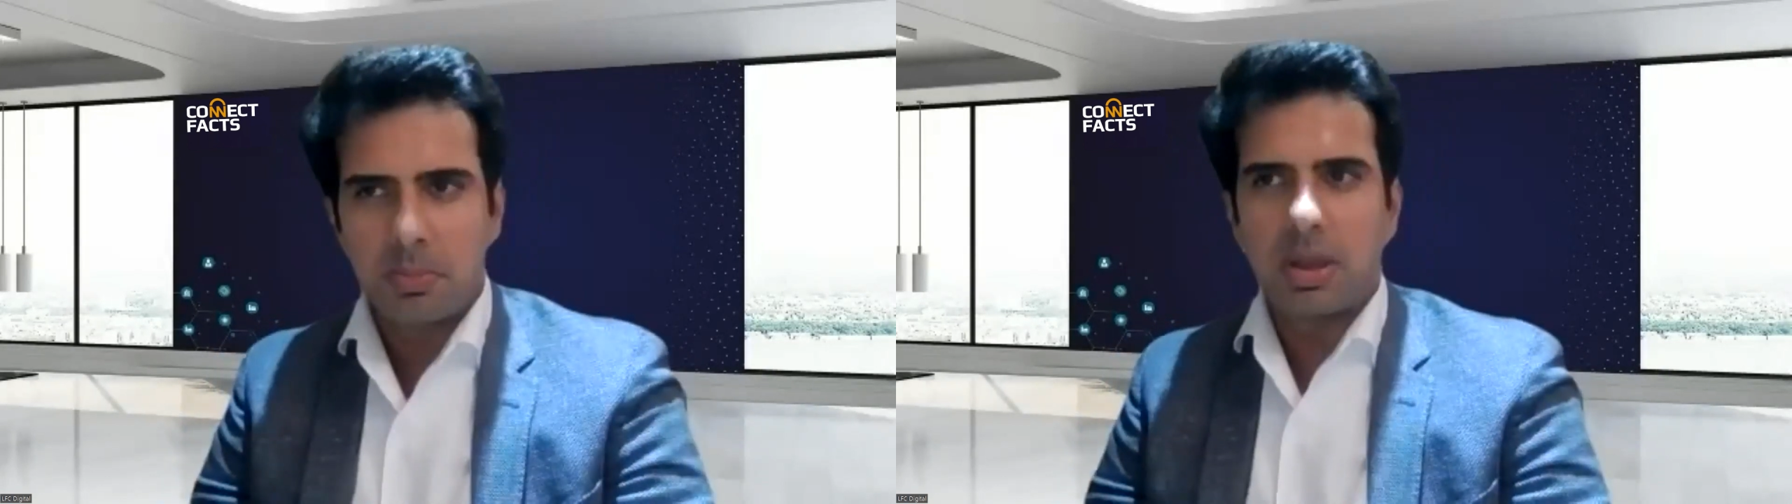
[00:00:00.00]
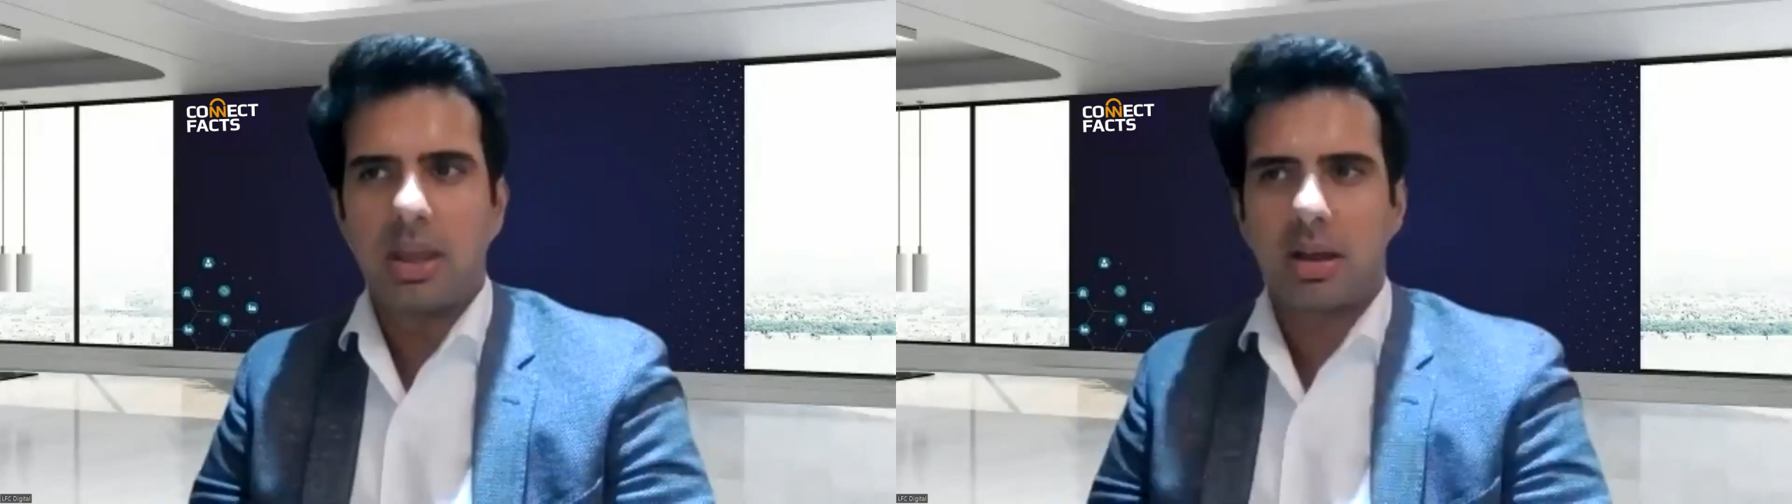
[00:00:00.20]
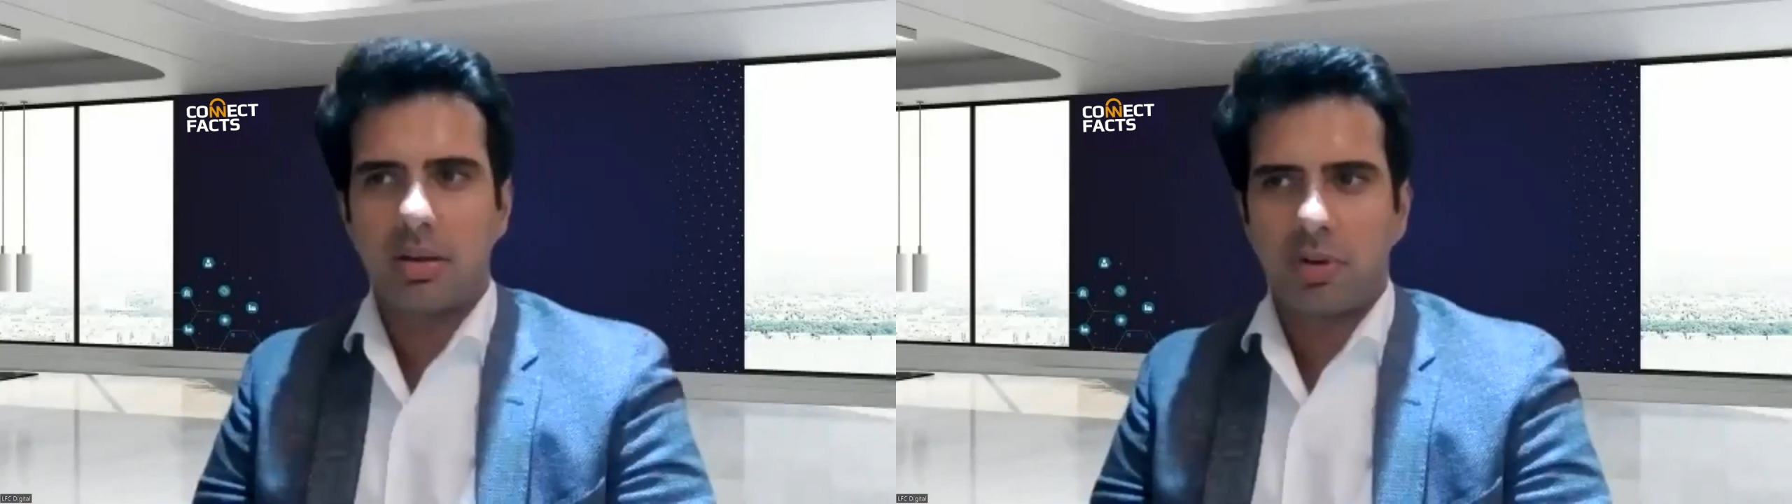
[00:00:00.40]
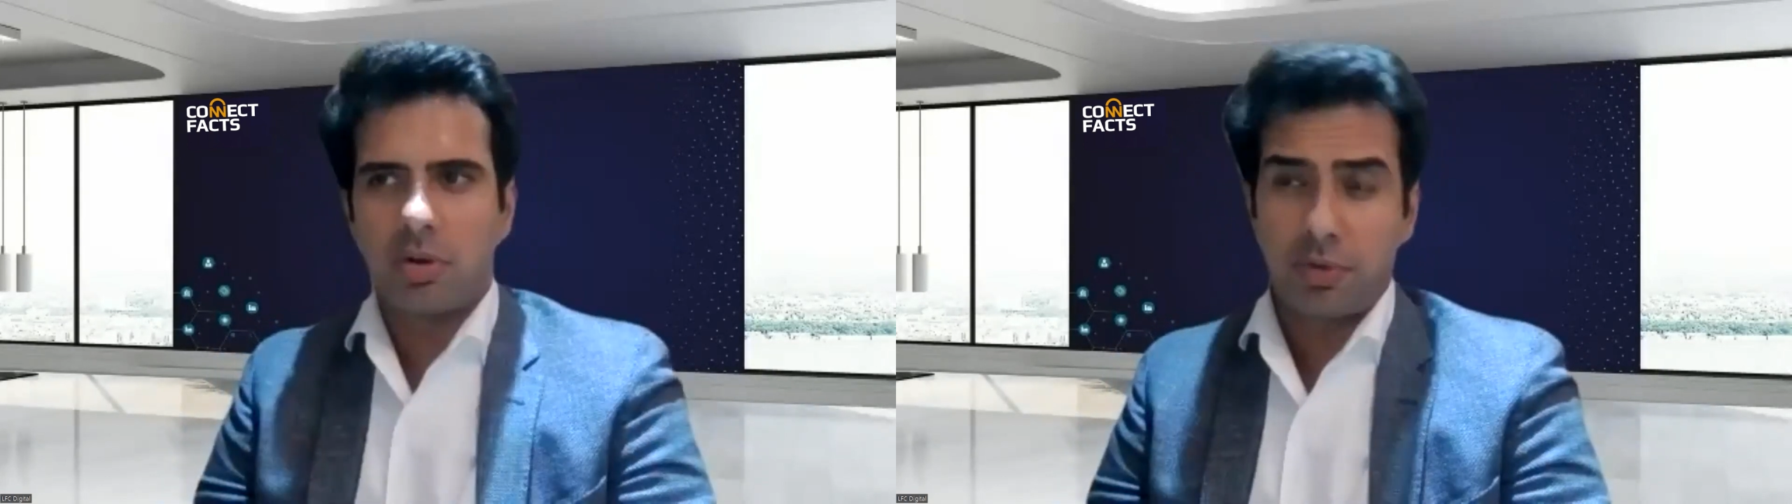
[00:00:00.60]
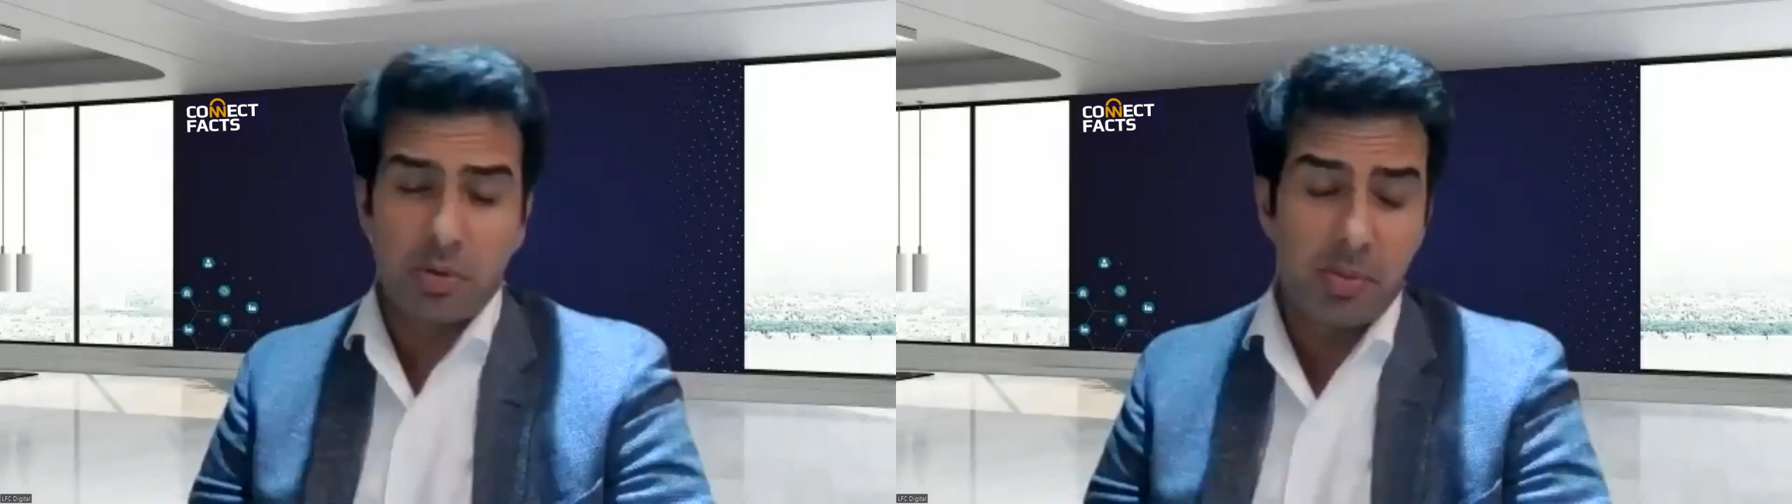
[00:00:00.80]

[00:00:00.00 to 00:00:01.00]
make, from a